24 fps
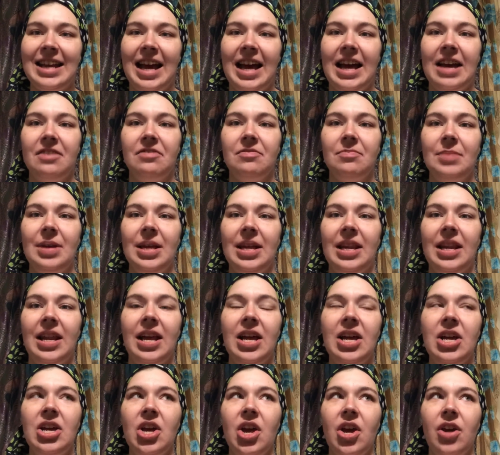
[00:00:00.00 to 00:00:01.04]
I've been
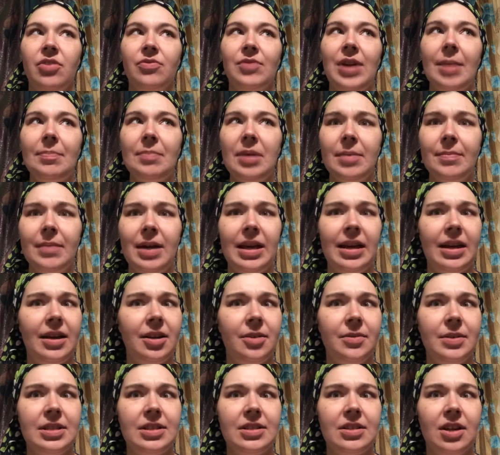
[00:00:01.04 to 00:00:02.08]
wrapping my hair
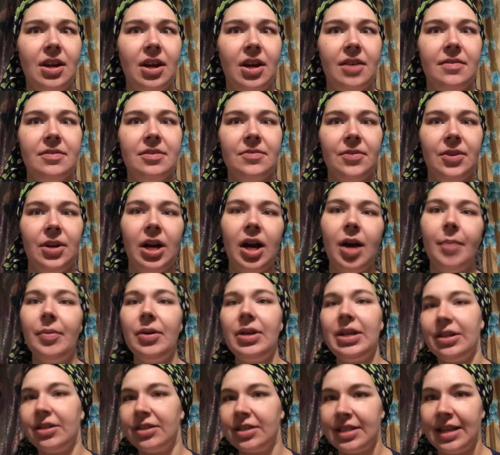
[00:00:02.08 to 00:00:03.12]
with scarves for a couple
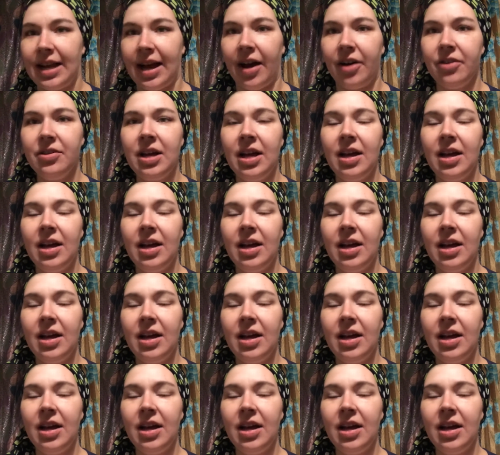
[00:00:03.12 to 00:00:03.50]
years now.